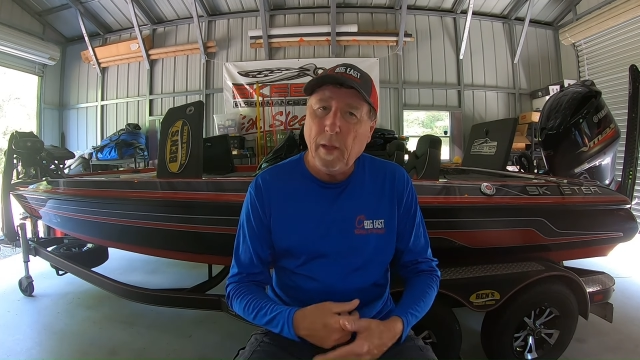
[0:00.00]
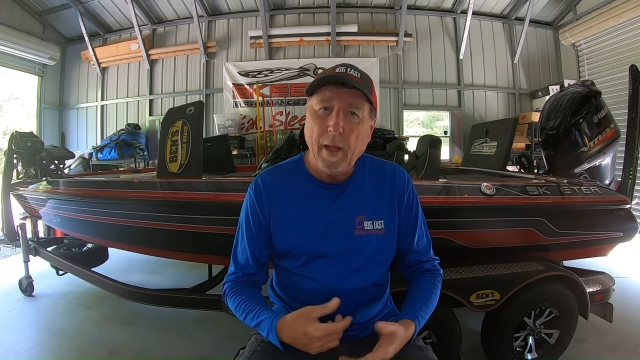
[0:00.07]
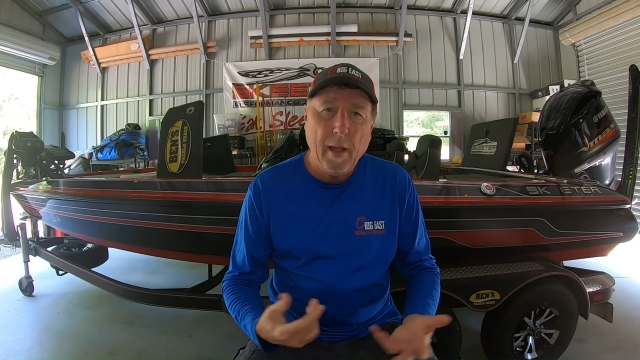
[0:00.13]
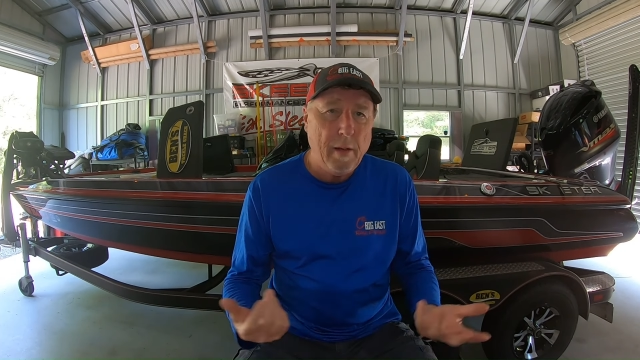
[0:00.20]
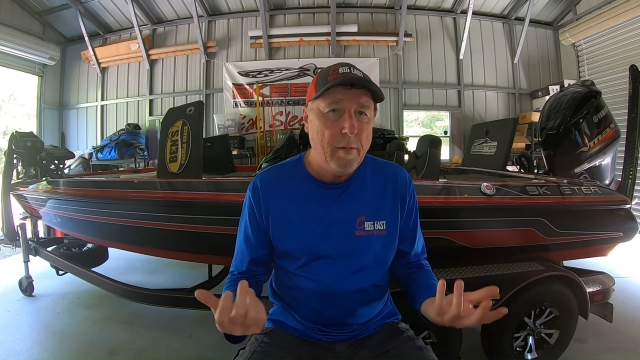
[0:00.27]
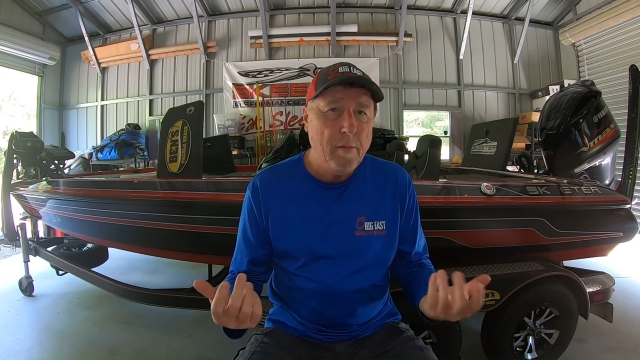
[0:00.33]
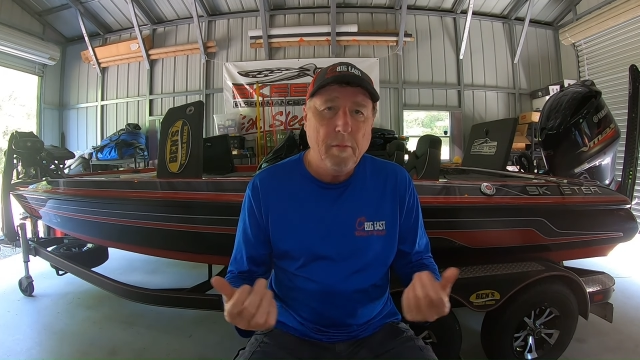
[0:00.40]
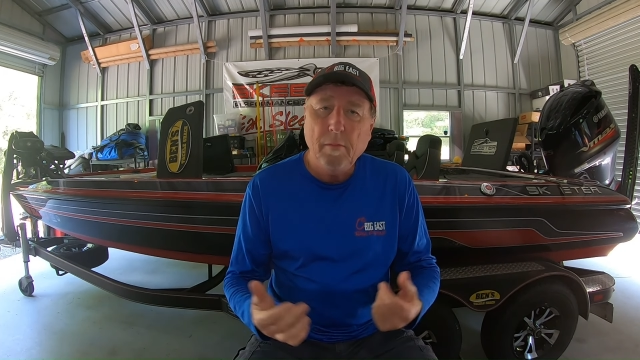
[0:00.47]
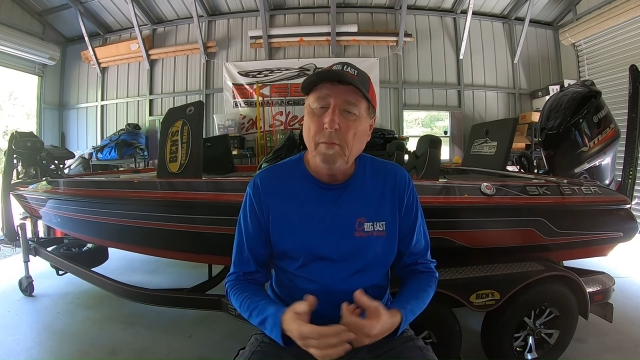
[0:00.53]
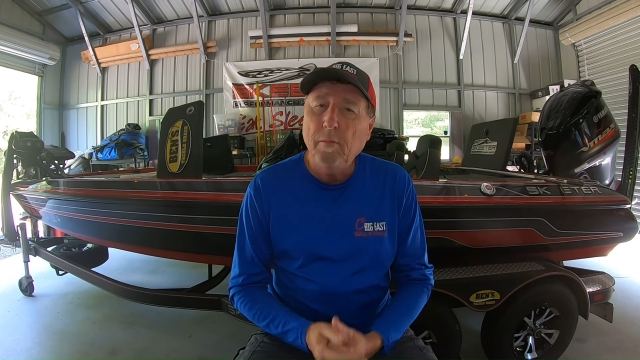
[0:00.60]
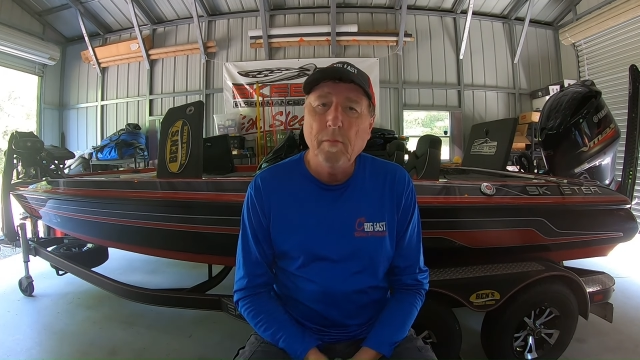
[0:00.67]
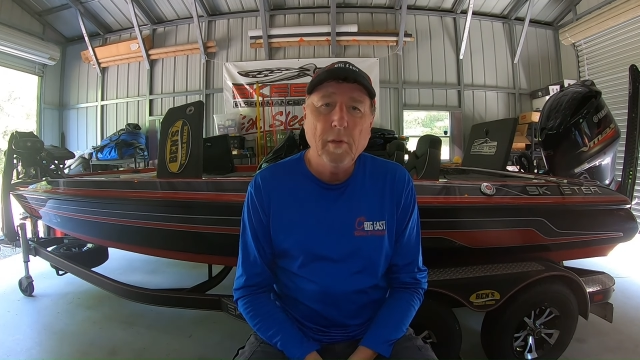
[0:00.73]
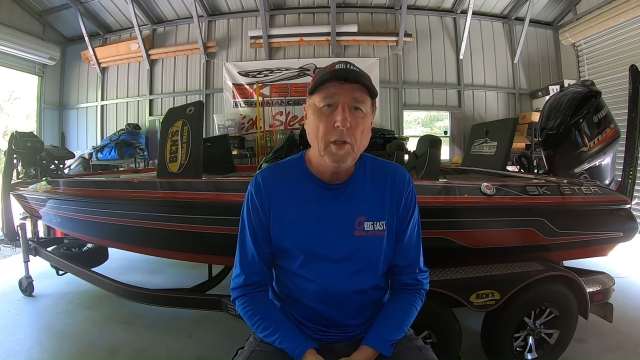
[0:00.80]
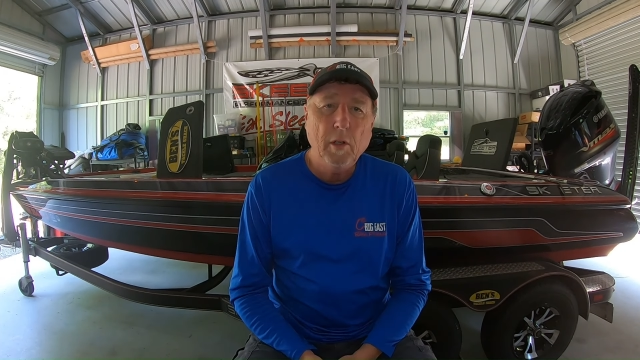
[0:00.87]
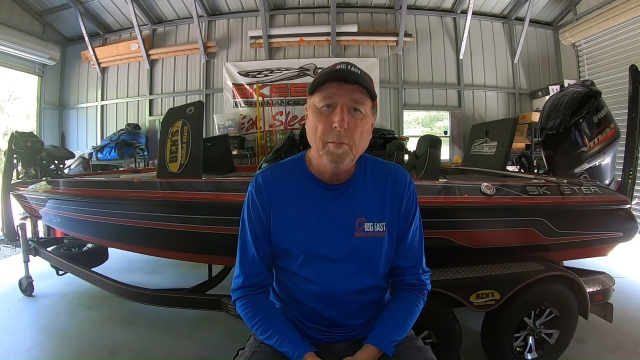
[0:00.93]
and
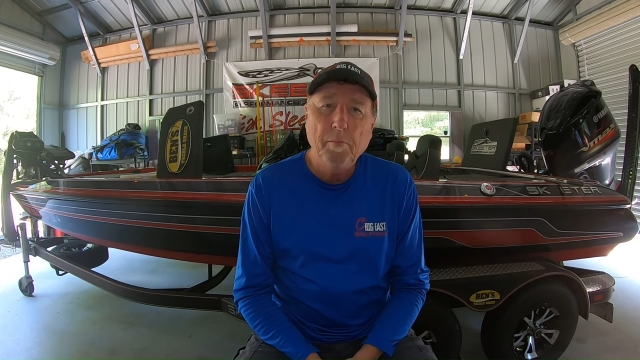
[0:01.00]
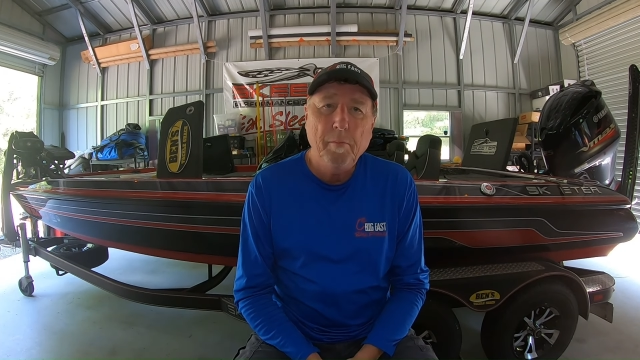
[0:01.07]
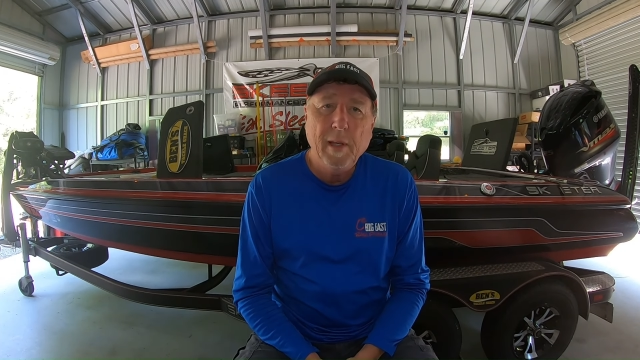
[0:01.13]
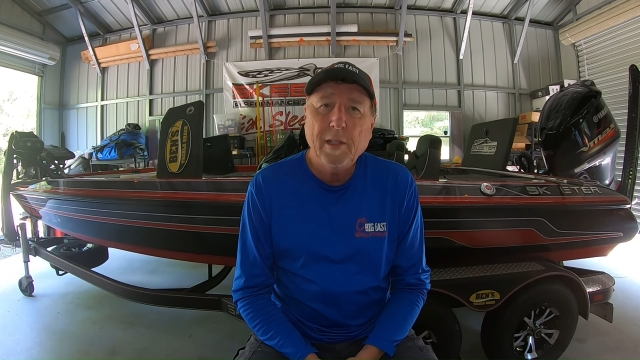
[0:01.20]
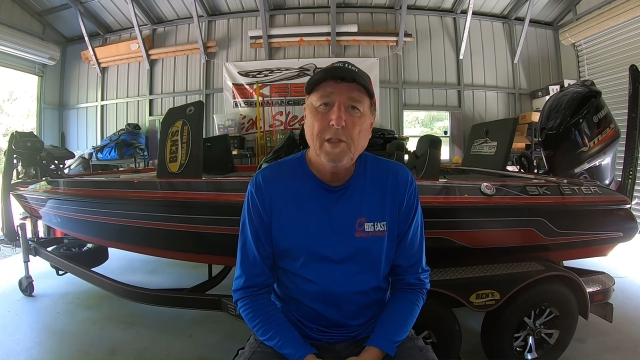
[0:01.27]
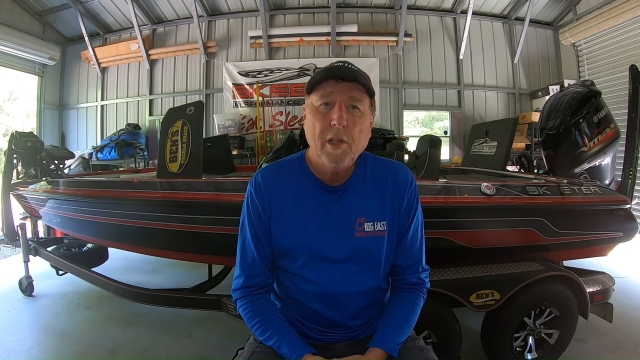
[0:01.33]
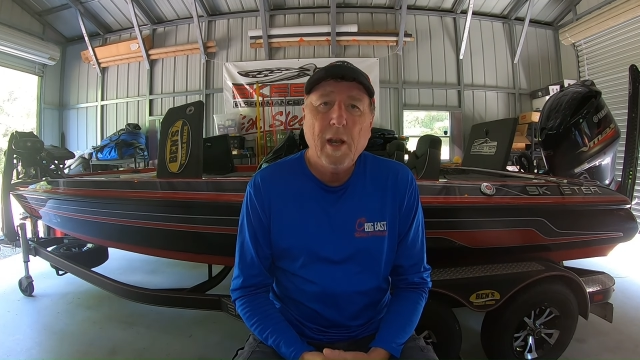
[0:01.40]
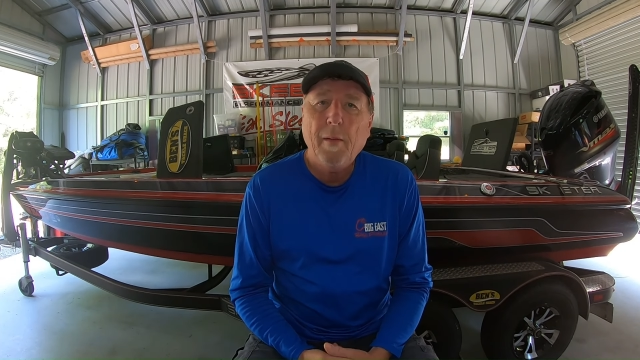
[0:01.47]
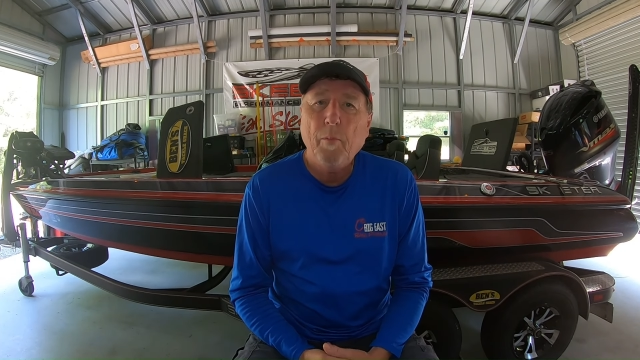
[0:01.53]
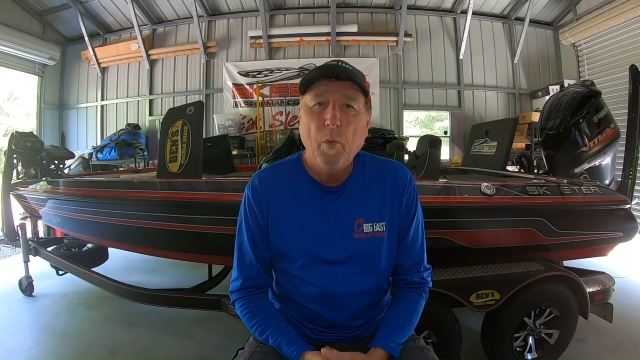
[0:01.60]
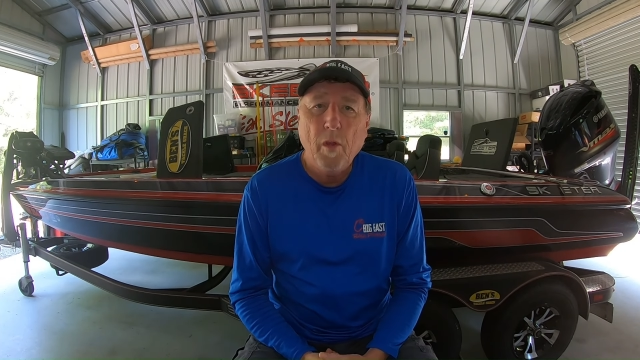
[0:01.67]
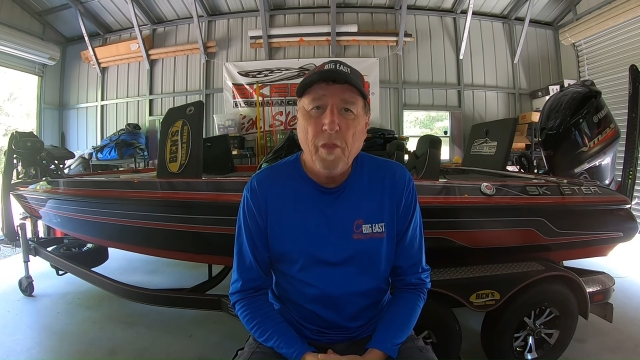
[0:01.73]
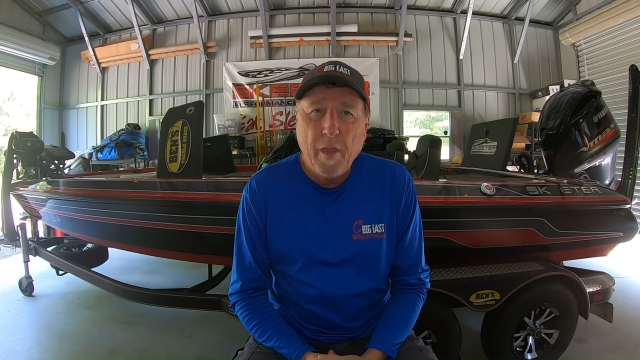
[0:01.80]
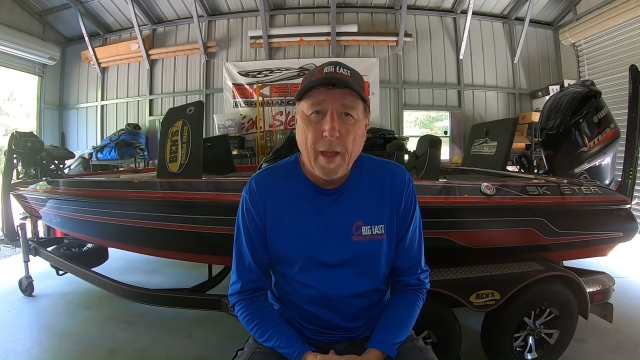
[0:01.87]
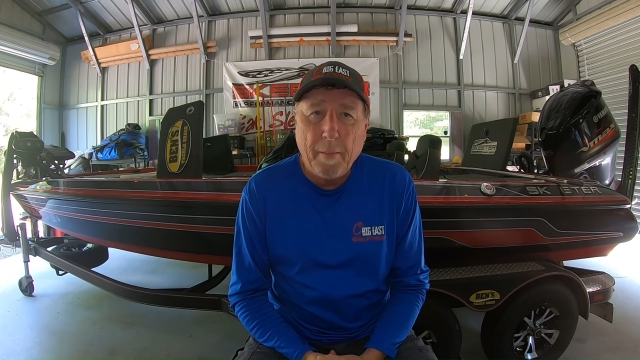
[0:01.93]
mix it
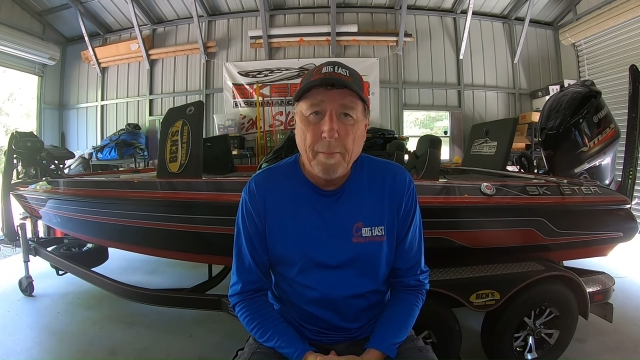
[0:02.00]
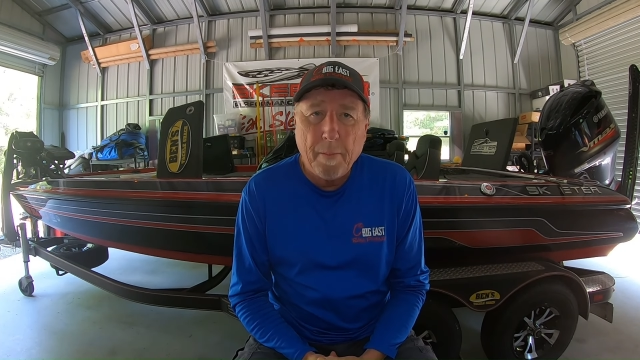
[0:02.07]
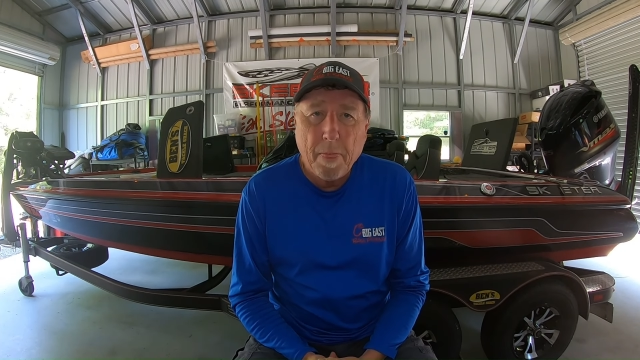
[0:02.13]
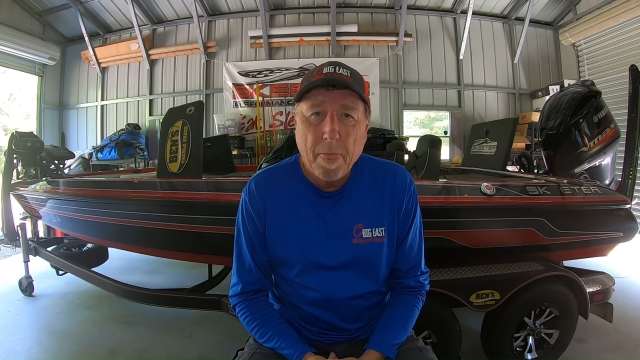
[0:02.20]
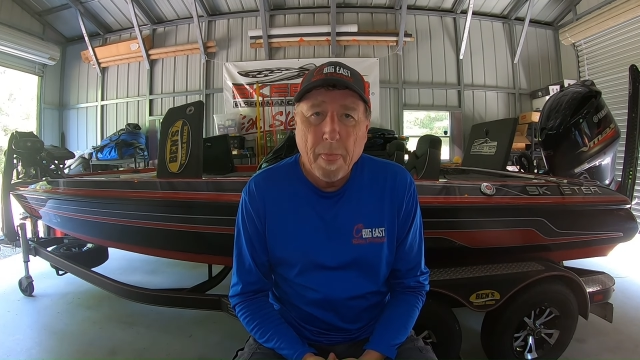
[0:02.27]
up with them.